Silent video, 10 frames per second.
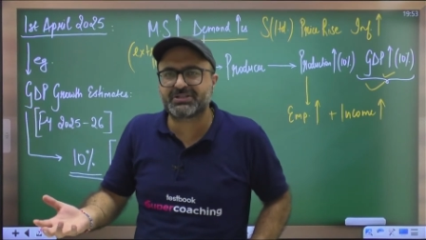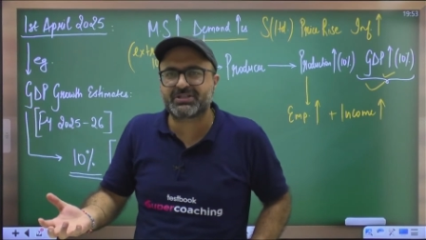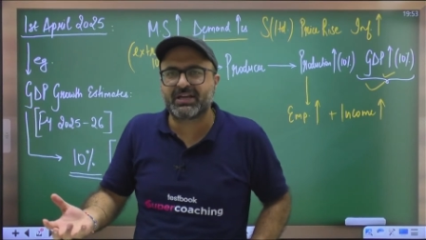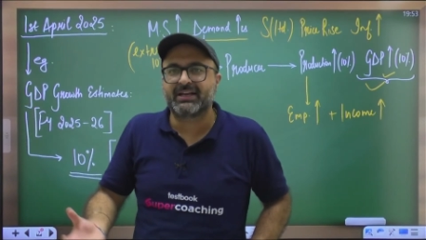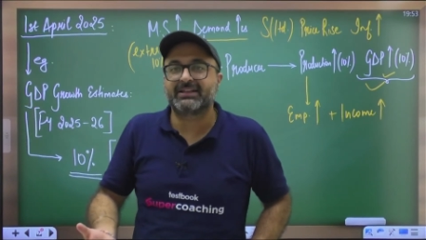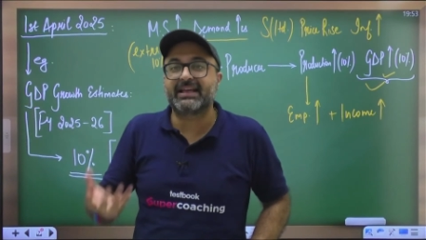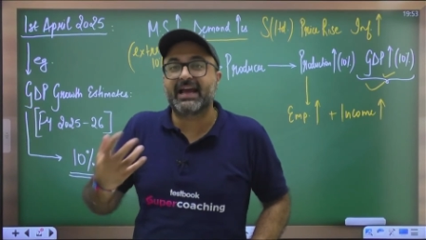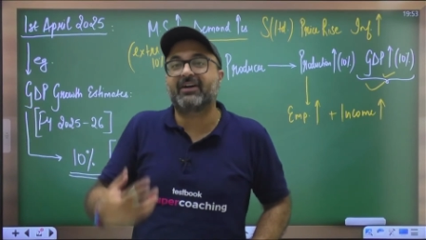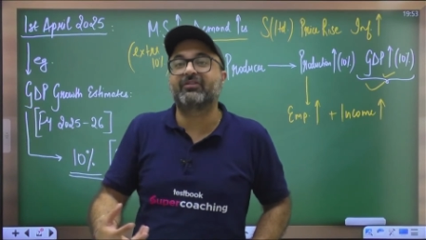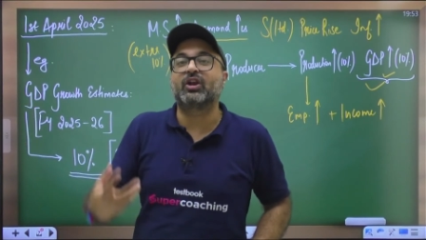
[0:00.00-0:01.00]
they have
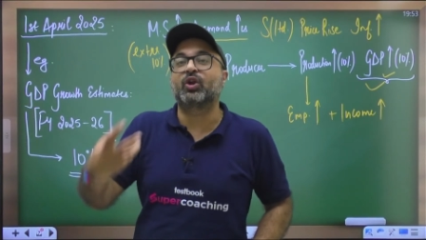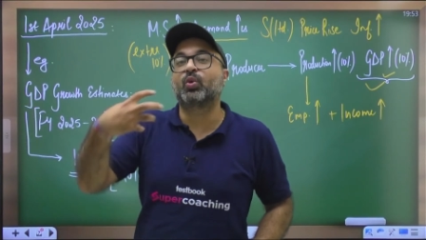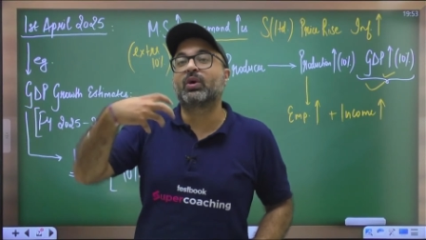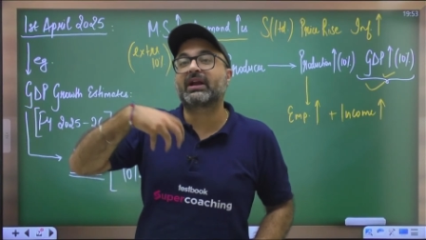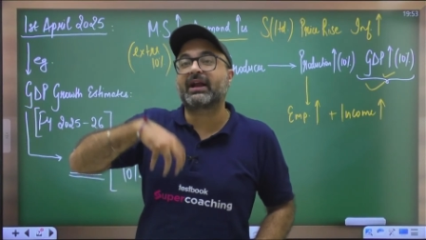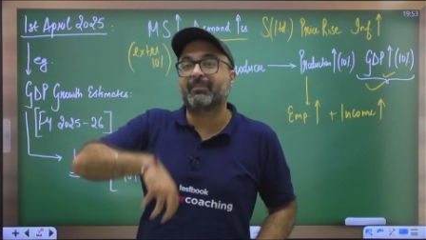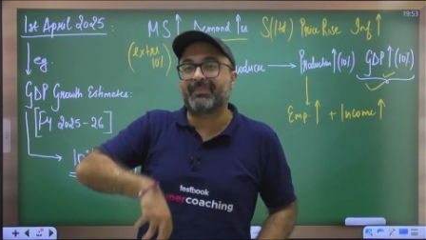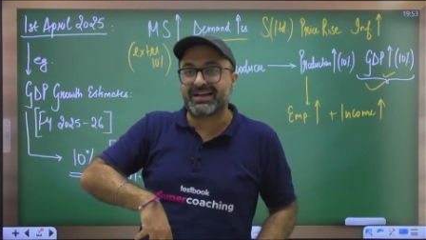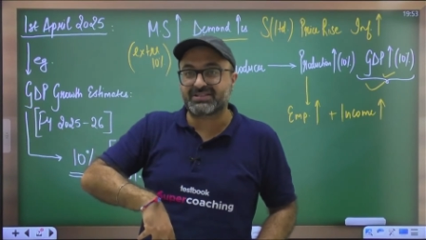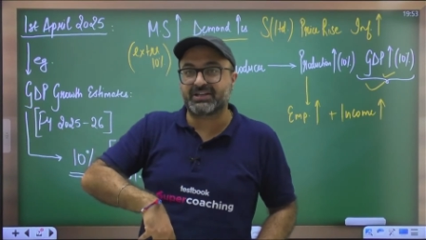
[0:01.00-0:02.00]
lower
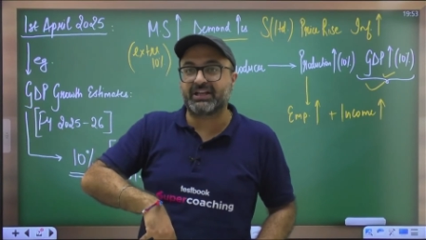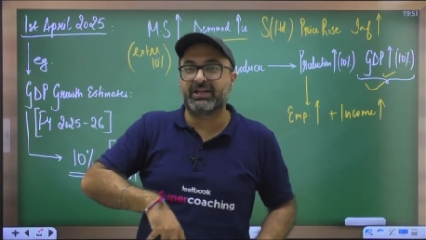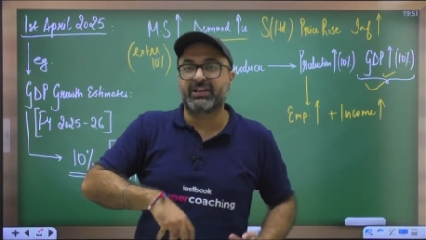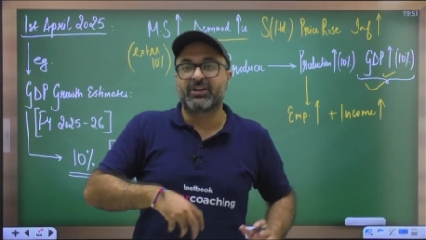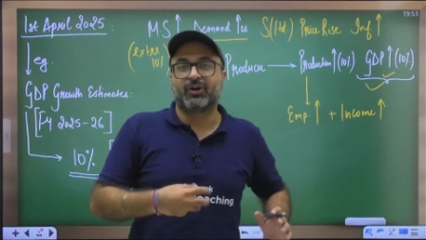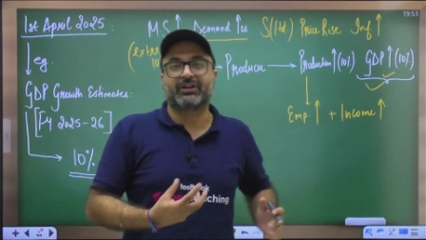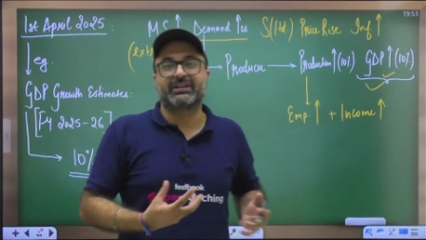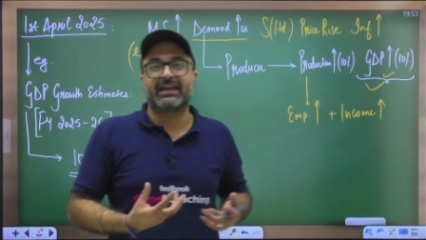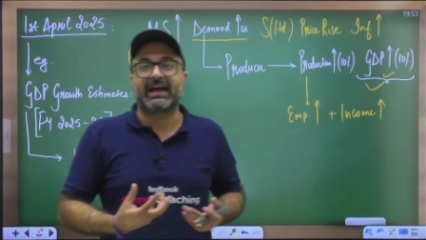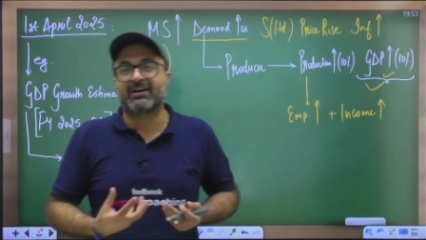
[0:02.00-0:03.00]
capacity, or they
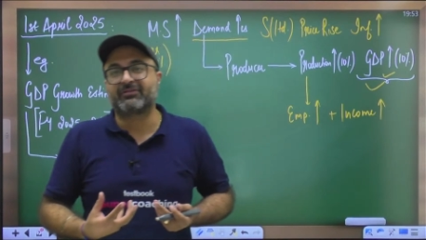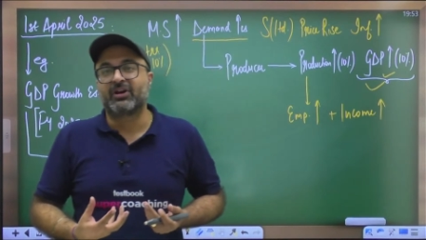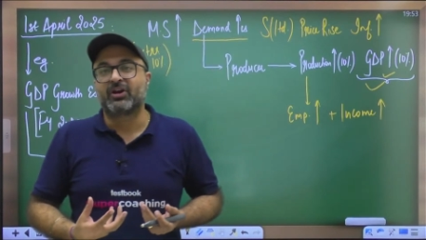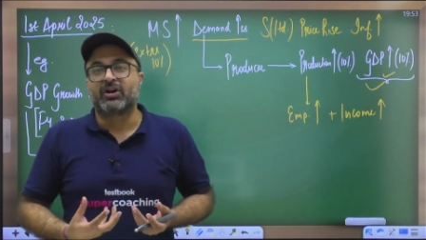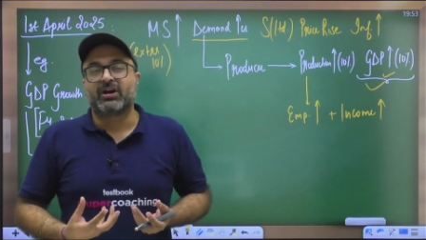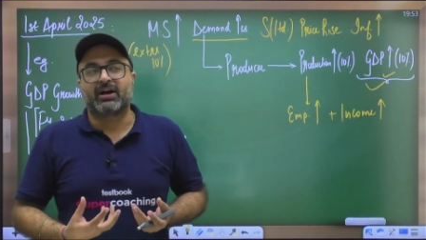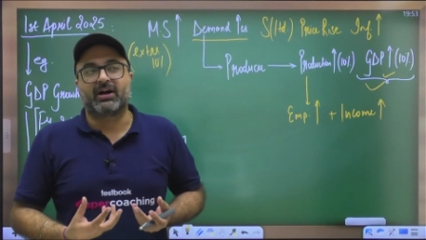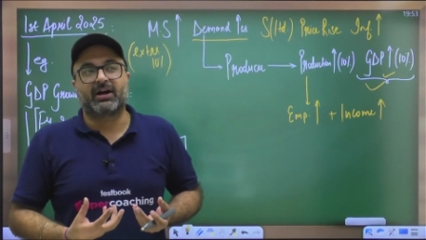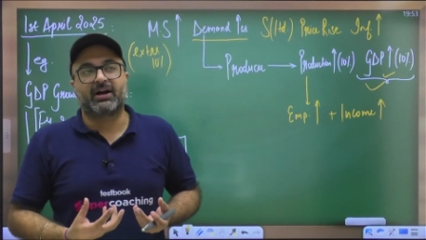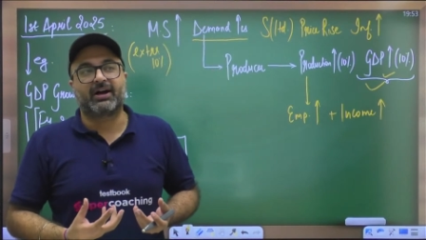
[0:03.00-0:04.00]
have
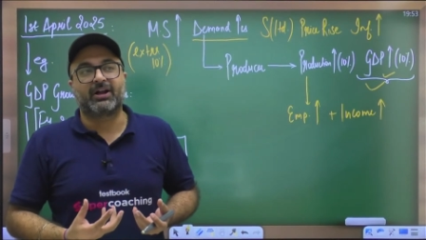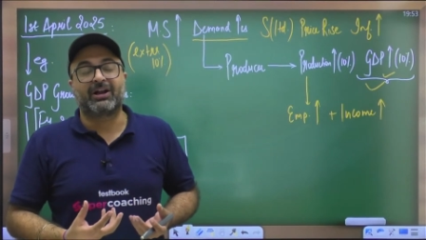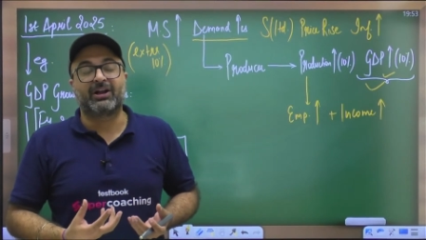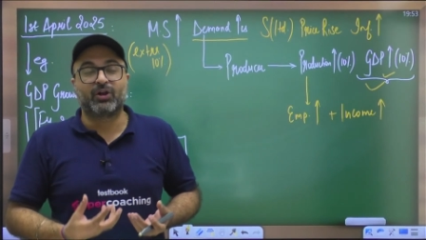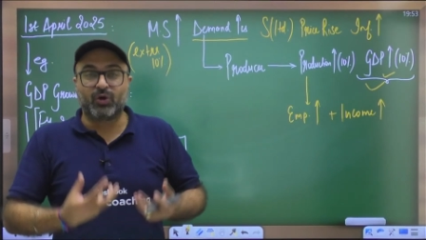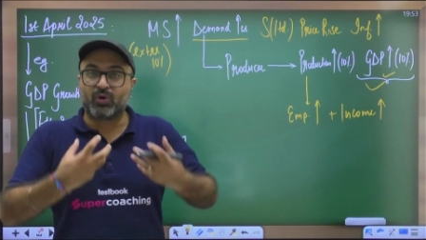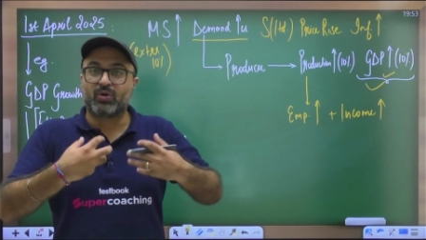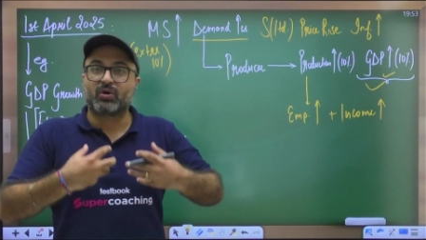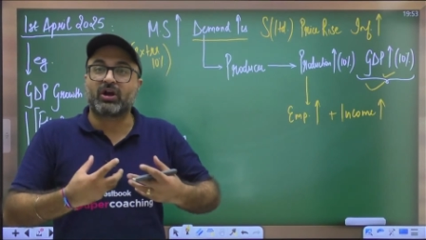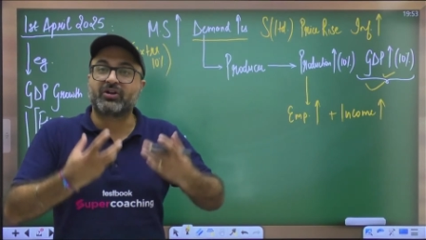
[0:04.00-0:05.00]
low
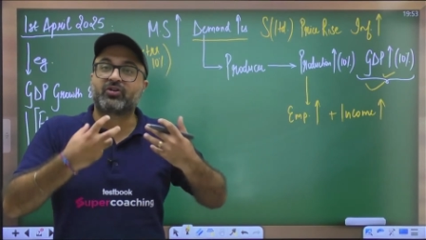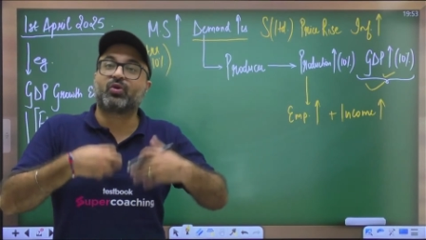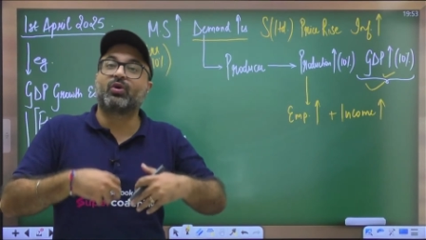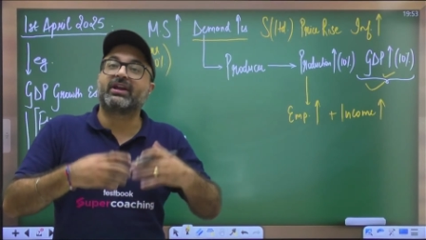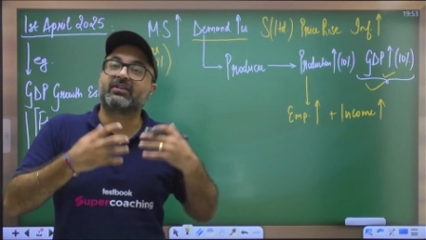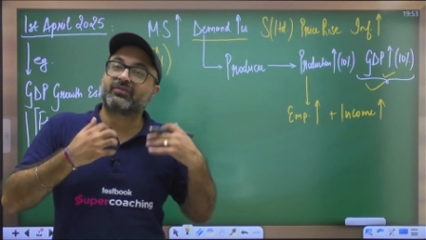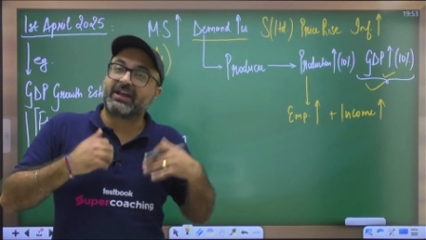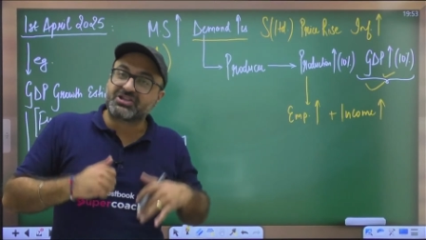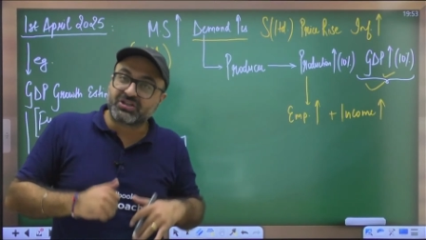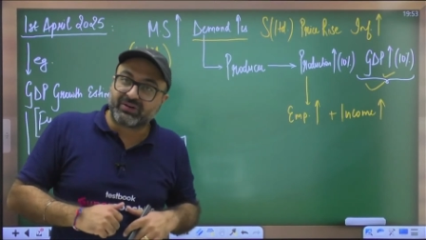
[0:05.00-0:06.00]
controlled inflation
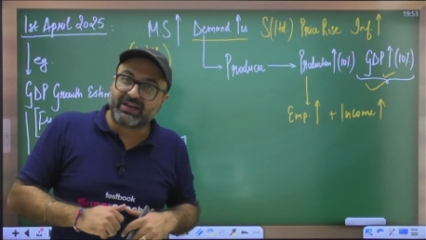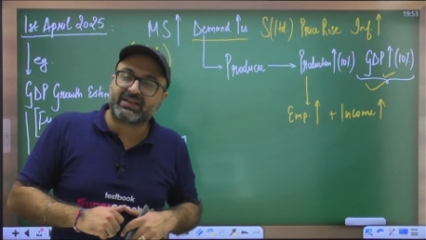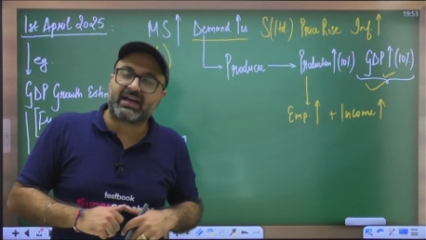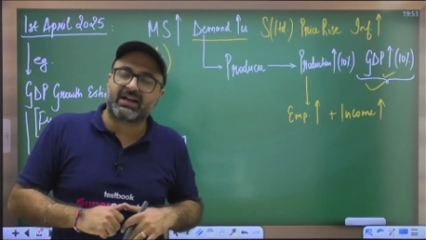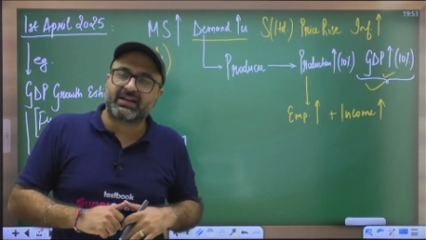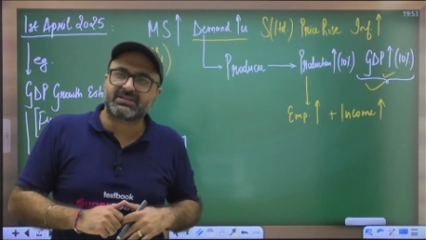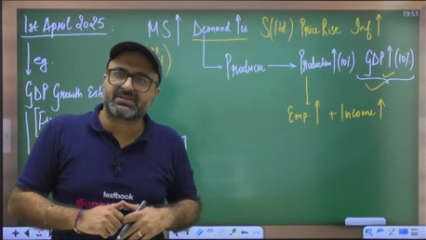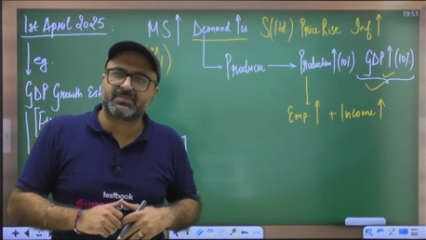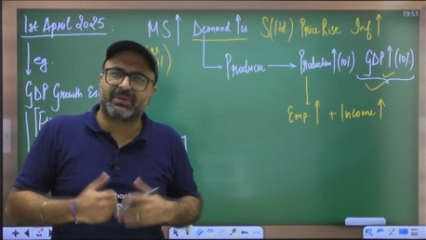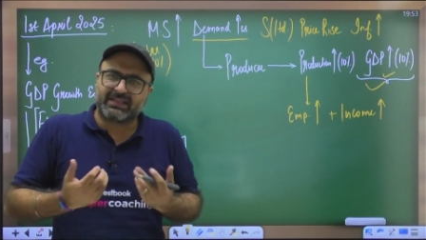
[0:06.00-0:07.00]
rate targets. But the
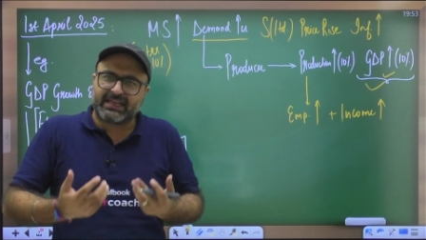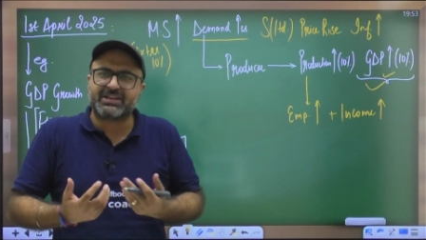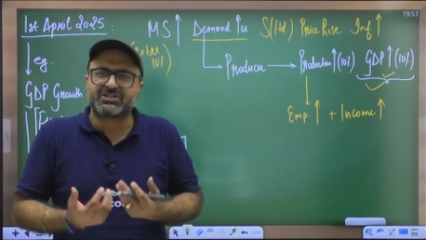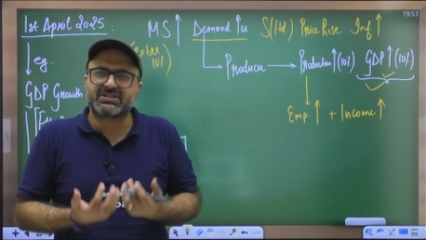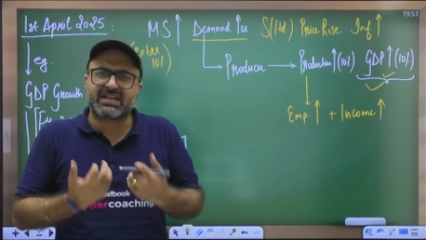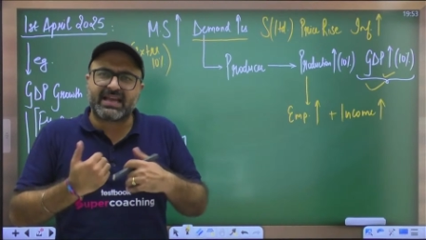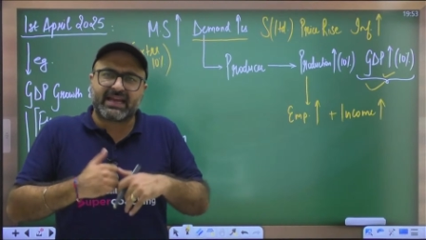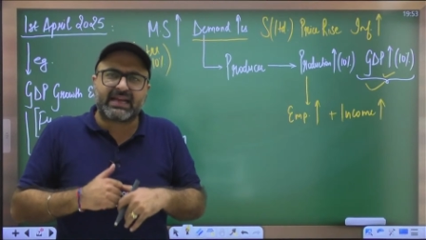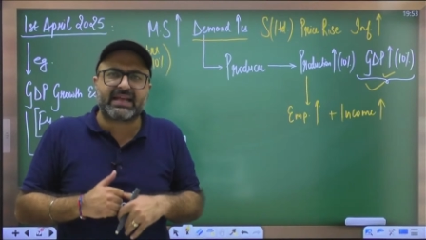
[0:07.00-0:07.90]
nations like India,